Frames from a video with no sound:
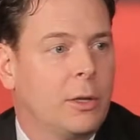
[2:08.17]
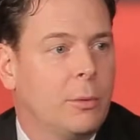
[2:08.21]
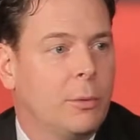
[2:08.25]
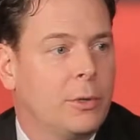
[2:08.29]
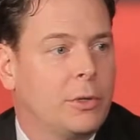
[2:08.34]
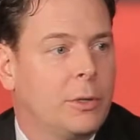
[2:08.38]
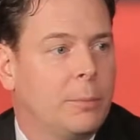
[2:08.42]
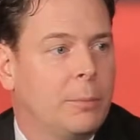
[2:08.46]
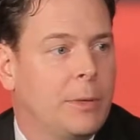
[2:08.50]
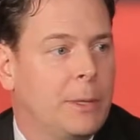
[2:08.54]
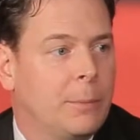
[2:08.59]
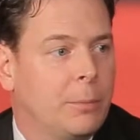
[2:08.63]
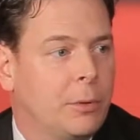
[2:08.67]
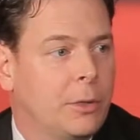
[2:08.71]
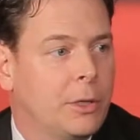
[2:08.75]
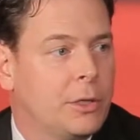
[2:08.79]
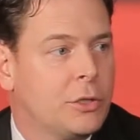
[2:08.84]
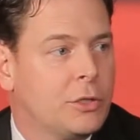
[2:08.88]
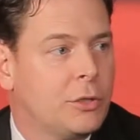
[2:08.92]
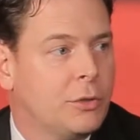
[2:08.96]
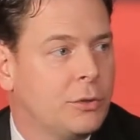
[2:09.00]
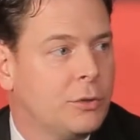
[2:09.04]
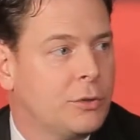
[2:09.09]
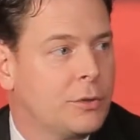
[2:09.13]
with the people
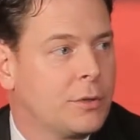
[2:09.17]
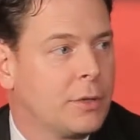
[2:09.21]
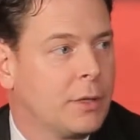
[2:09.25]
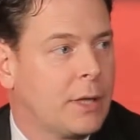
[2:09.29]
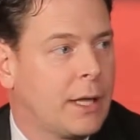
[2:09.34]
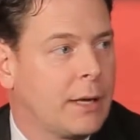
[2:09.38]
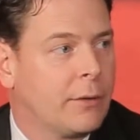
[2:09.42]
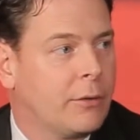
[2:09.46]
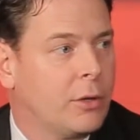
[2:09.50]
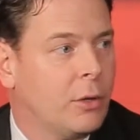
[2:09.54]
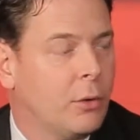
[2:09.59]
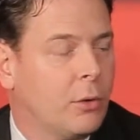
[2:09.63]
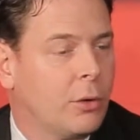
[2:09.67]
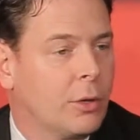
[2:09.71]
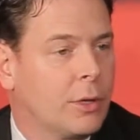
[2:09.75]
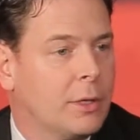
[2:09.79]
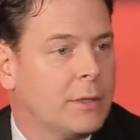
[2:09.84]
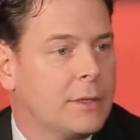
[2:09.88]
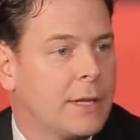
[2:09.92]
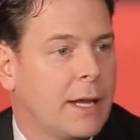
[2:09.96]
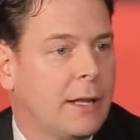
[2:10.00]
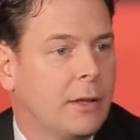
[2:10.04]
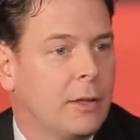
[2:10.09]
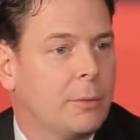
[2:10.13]
issues, a lot of the org and
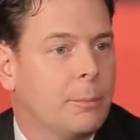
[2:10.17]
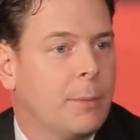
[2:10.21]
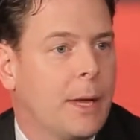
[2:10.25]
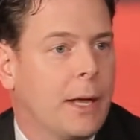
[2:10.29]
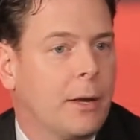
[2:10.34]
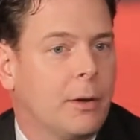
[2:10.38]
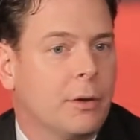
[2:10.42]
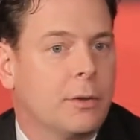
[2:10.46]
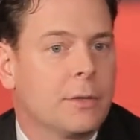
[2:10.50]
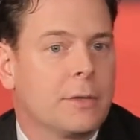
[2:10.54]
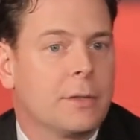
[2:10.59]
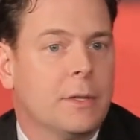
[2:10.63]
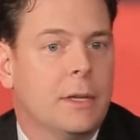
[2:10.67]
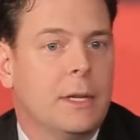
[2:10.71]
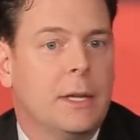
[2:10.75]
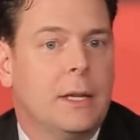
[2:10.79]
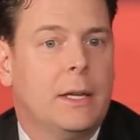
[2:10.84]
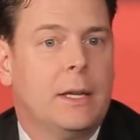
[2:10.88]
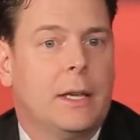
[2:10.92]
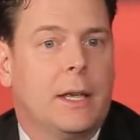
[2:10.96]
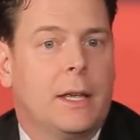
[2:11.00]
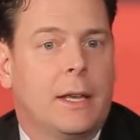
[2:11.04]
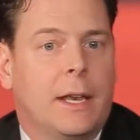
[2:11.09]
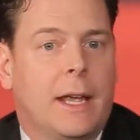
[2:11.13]
talent matters,
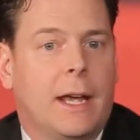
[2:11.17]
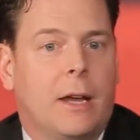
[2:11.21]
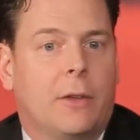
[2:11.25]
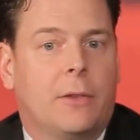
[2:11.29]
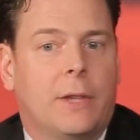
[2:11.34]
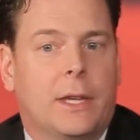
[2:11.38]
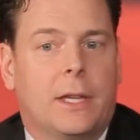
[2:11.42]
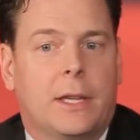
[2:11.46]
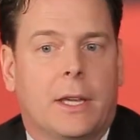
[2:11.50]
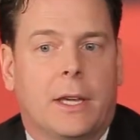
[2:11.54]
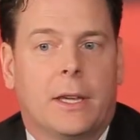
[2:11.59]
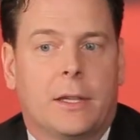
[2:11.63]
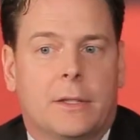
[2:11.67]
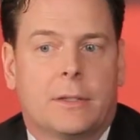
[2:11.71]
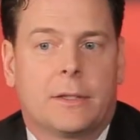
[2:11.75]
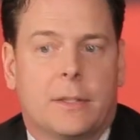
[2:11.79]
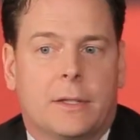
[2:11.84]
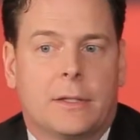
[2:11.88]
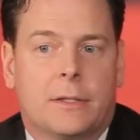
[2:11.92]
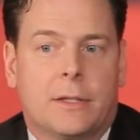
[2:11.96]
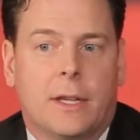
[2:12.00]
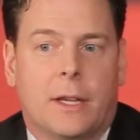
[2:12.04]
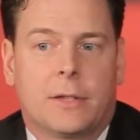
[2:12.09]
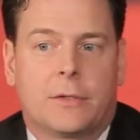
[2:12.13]
and how they can
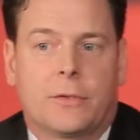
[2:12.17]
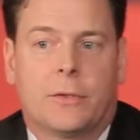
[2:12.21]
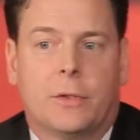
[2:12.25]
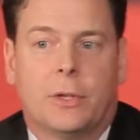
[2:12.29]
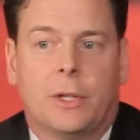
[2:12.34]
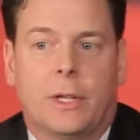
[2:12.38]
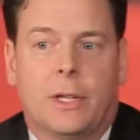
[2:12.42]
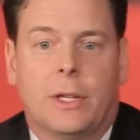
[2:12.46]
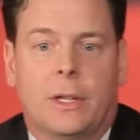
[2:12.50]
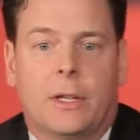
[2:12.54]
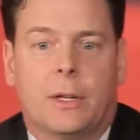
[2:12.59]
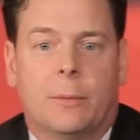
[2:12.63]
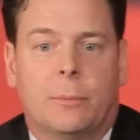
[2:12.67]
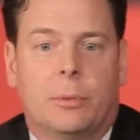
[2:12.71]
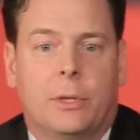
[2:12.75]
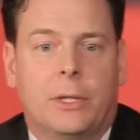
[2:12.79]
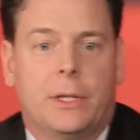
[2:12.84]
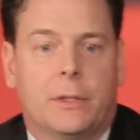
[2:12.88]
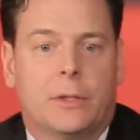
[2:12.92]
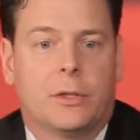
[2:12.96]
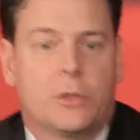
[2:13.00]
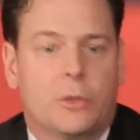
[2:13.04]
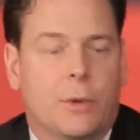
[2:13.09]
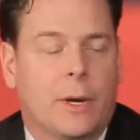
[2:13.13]
successfully
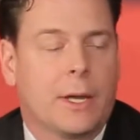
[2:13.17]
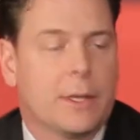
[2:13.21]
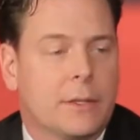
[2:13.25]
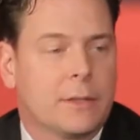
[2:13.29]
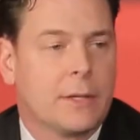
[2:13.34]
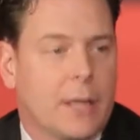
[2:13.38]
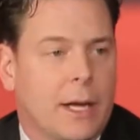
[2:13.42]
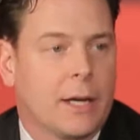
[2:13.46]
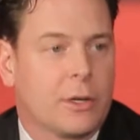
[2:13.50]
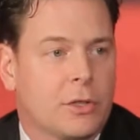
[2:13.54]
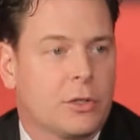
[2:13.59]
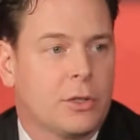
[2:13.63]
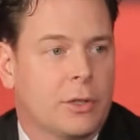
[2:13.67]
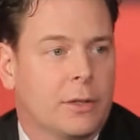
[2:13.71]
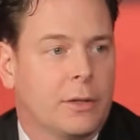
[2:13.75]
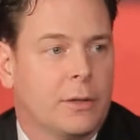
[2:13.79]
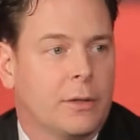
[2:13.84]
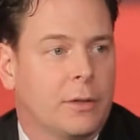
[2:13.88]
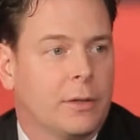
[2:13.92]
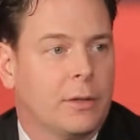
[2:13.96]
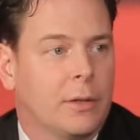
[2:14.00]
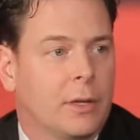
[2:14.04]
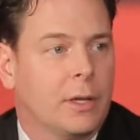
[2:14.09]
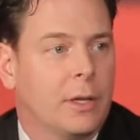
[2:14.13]
complete the
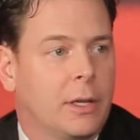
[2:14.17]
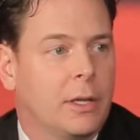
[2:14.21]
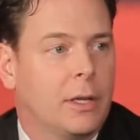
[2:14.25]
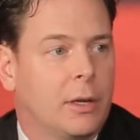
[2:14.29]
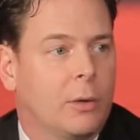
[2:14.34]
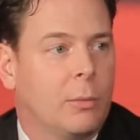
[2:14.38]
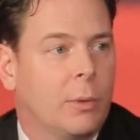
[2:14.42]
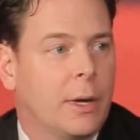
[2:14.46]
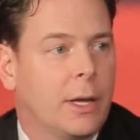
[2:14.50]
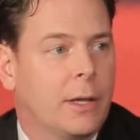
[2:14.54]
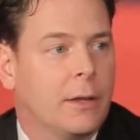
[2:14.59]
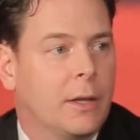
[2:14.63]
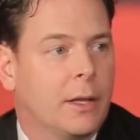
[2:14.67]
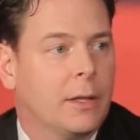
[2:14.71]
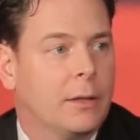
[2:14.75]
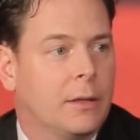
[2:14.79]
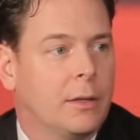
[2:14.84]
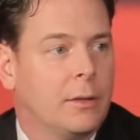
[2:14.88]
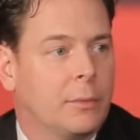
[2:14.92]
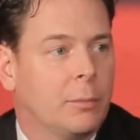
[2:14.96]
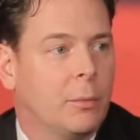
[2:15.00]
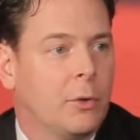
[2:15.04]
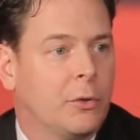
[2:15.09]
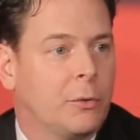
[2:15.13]
transactions in a way that
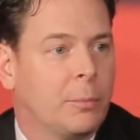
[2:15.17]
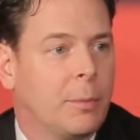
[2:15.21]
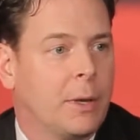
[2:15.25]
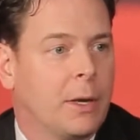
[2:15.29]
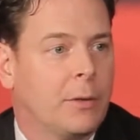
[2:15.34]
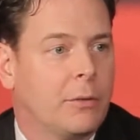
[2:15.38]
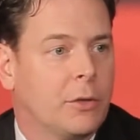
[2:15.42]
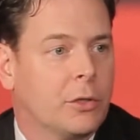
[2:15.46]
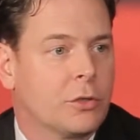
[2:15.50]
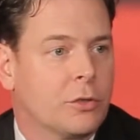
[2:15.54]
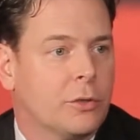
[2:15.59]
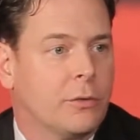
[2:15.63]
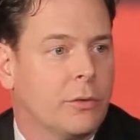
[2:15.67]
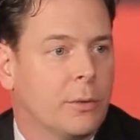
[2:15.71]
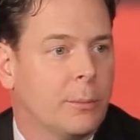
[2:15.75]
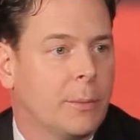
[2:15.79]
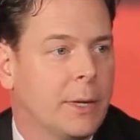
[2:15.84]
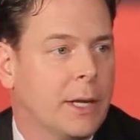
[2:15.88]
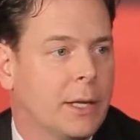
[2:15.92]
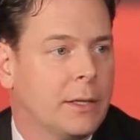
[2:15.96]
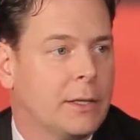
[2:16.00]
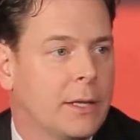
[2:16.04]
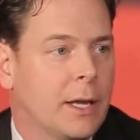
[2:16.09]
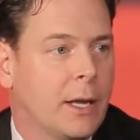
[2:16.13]
is most beneficial from a
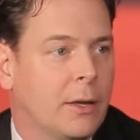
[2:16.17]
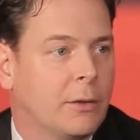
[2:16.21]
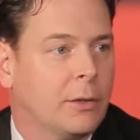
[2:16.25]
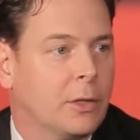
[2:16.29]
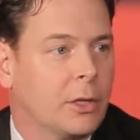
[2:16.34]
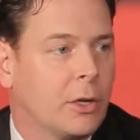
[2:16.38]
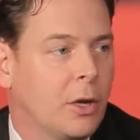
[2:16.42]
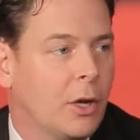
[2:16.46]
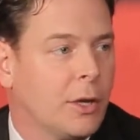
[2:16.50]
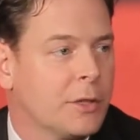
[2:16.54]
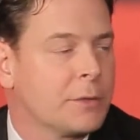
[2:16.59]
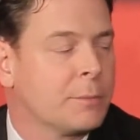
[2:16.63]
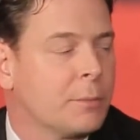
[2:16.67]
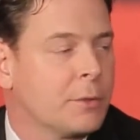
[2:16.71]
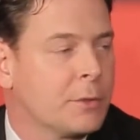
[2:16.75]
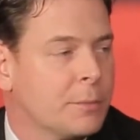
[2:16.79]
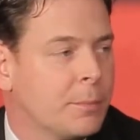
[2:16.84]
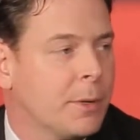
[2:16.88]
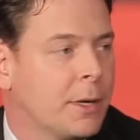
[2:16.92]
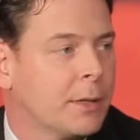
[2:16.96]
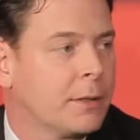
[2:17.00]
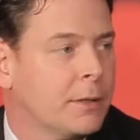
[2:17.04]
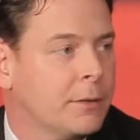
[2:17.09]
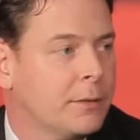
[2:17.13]
headcount and a cost
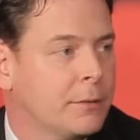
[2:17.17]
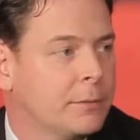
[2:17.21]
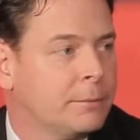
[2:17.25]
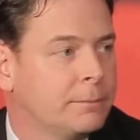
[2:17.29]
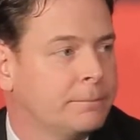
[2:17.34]
perspective.